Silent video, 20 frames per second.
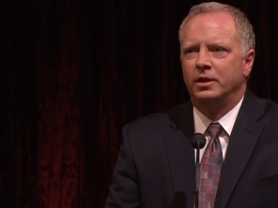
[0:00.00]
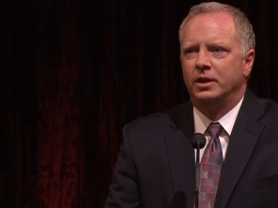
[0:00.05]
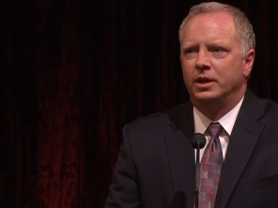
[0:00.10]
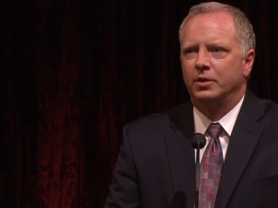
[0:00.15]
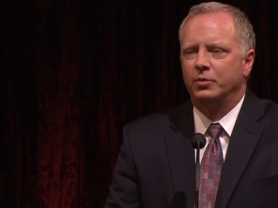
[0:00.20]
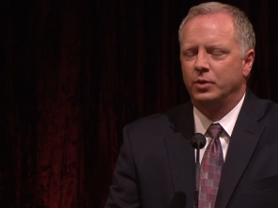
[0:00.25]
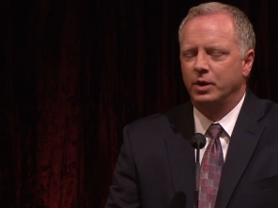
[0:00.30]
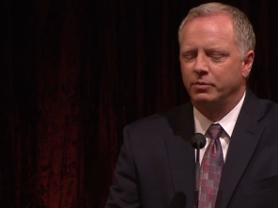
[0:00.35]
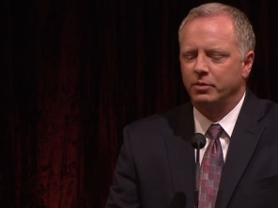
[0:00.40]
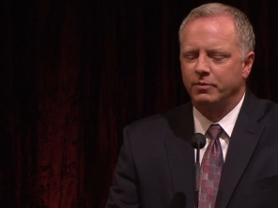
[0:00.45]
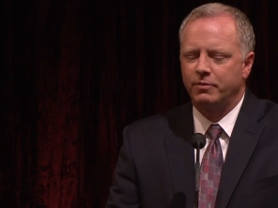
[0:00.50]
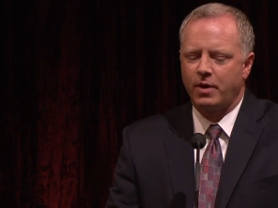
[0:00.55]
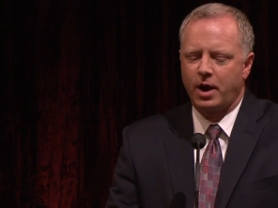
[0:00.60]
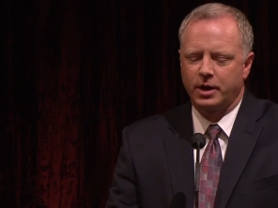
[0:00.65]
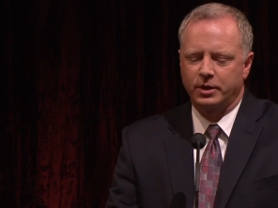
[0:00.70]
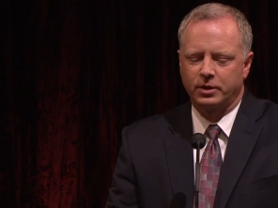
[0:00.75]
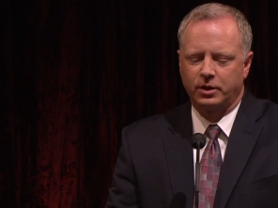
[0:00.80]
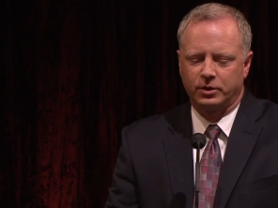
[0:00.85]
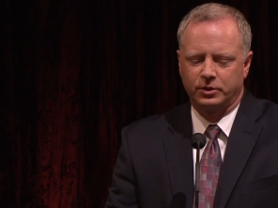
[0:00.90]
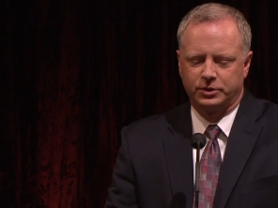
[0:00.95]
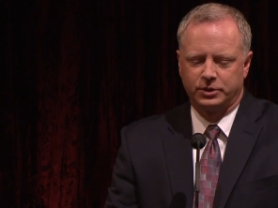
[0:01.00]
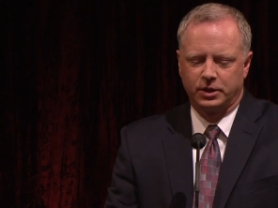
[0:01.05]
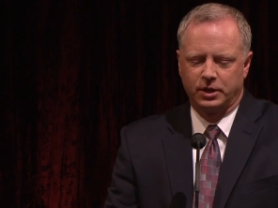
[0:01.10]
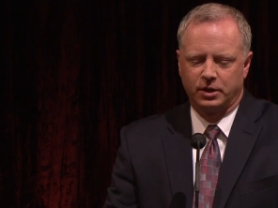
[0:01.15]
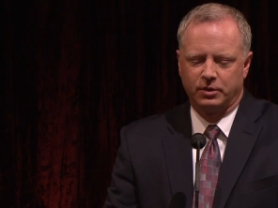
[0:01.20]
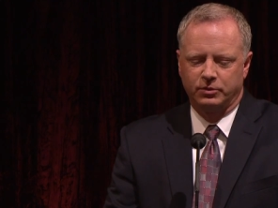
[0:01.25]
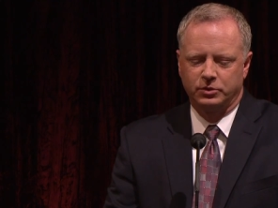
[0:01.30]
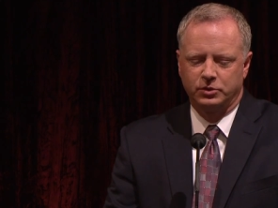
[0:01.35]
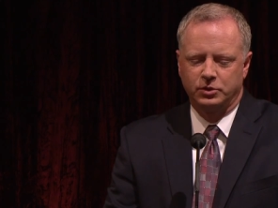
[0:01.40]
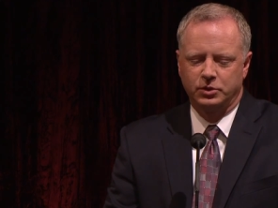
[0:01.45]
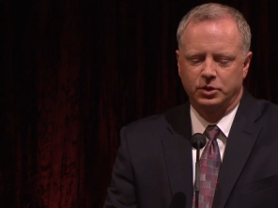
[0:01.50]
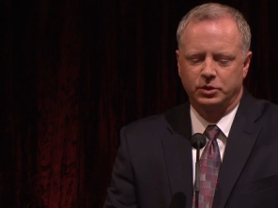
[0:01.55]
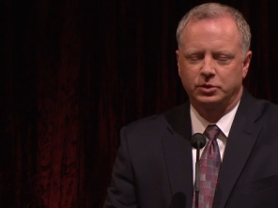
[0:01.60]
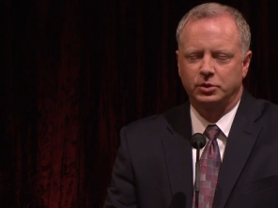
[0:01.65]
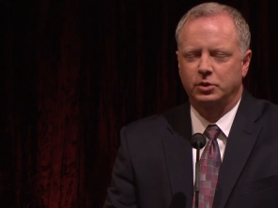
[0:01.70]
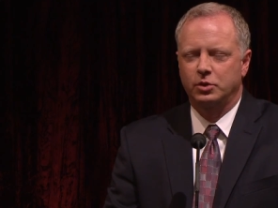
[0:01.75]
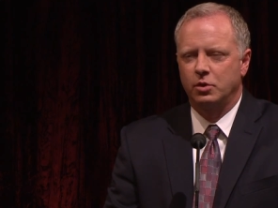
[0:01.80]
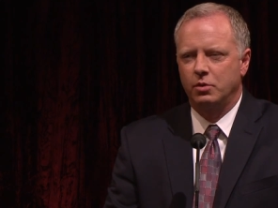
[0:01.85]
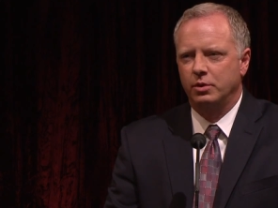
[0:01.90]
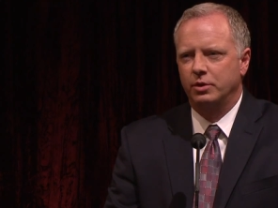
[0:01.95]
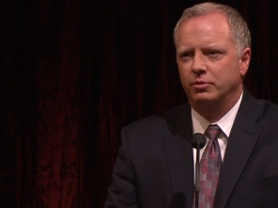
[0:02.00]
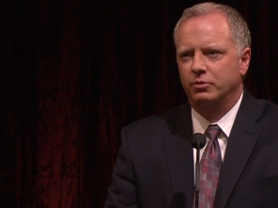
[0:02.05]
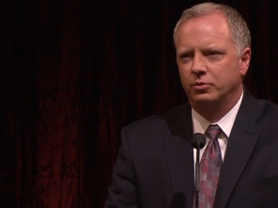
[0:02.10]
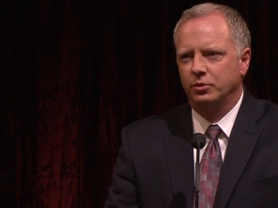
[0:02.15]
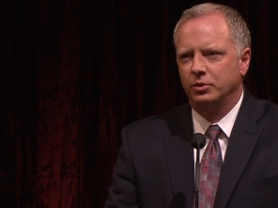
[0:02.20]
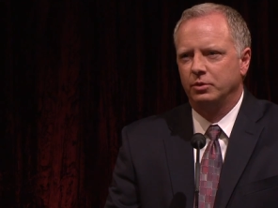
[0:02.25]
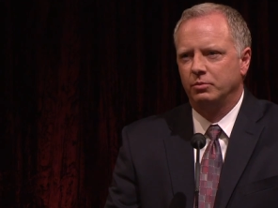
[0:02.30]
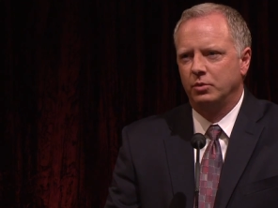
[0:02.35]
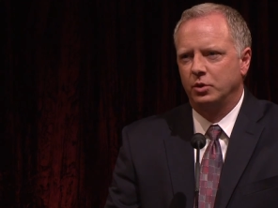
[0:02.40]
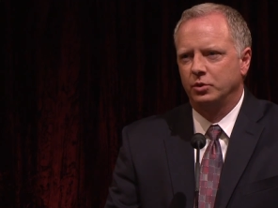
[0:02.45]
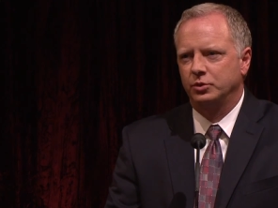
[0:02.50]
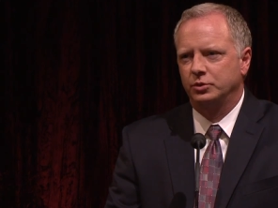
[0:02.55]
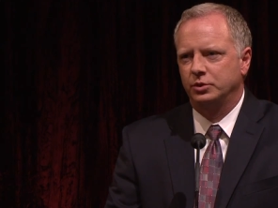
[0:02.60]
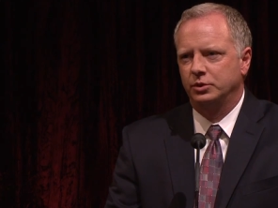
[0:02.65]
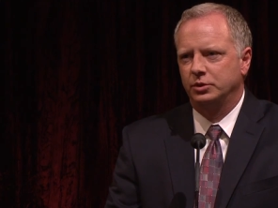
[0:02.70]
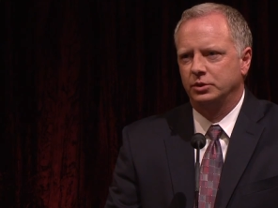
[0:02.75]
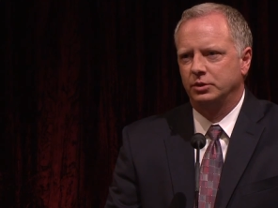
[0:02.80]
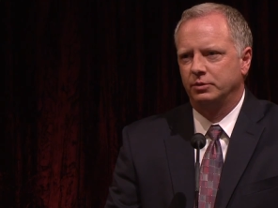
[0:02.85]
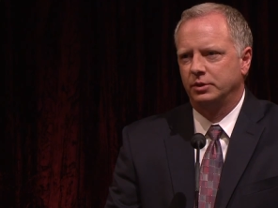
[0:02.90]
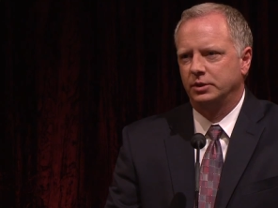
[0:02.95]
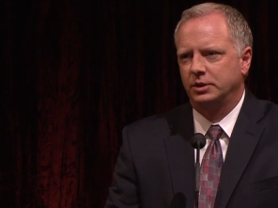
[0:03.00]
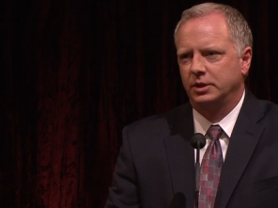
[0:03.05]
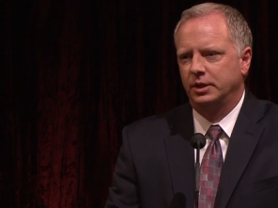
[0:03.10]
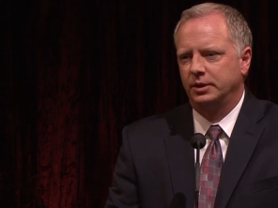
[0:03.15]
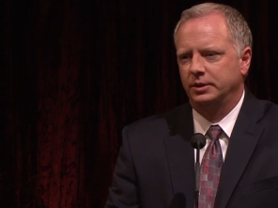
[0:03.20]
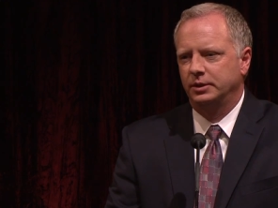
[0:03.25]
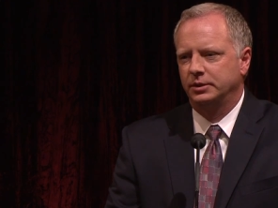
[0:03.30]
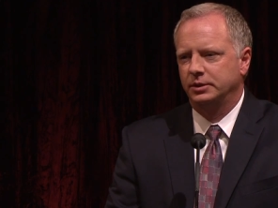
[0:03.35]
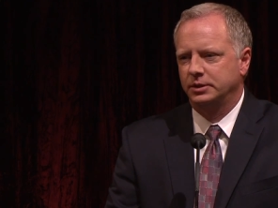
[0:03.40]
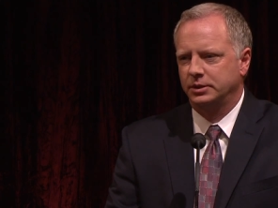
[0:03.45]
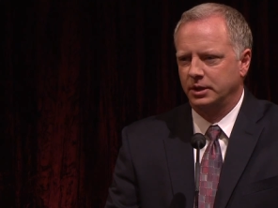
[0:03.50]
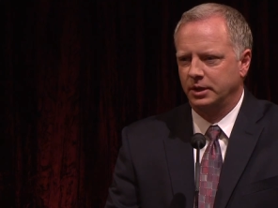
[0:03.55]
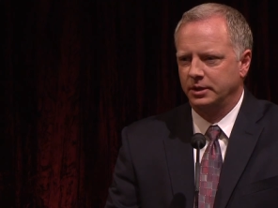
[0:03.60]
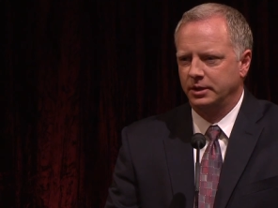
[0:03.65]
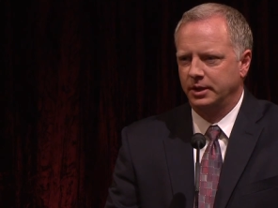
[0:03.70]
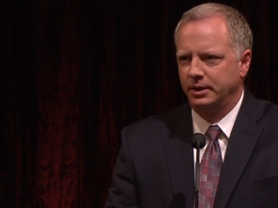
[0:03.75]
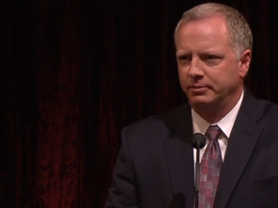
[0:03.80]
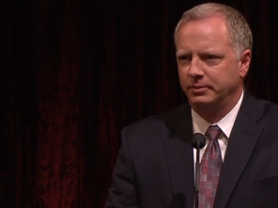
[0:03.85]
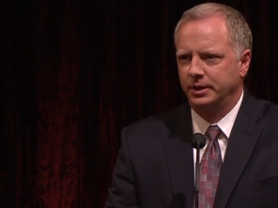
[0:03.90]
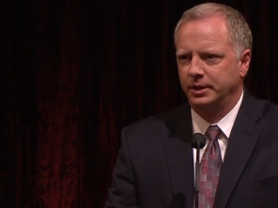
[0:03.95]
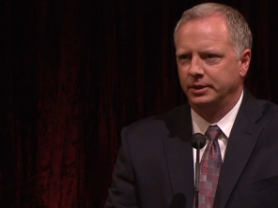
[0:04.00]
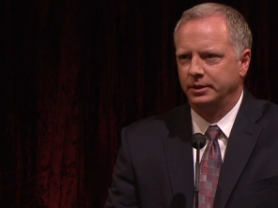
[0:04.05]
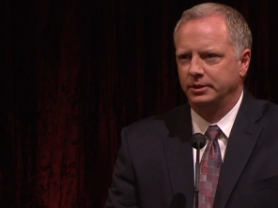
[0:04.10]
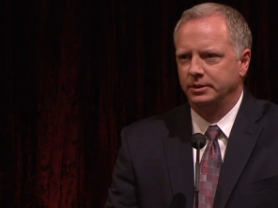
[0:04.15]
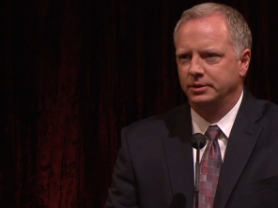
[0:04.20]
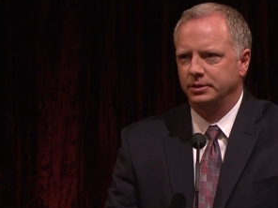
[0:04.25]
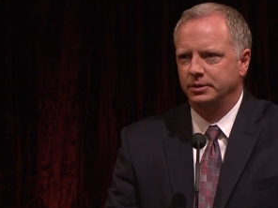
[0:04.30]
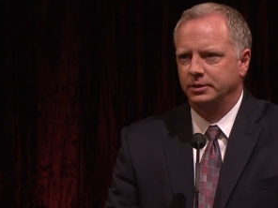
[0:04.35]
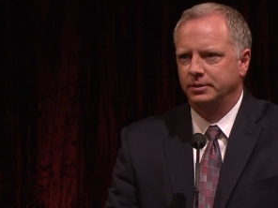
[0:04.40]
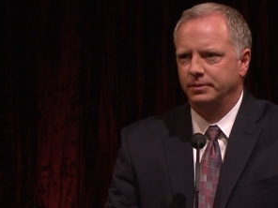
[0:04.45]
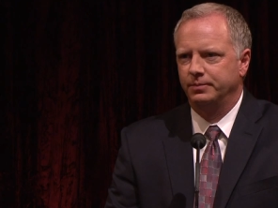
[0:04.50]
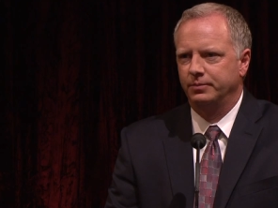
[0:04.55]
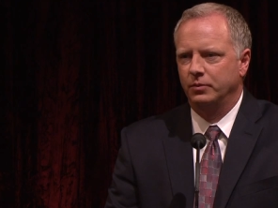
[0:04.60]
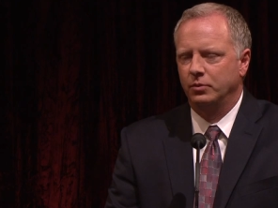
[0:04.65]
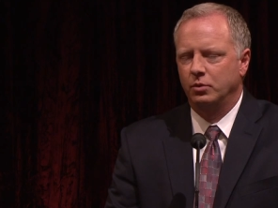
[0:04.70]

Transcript: If we ever find ourselves just going through the motions of attending Sunday meetings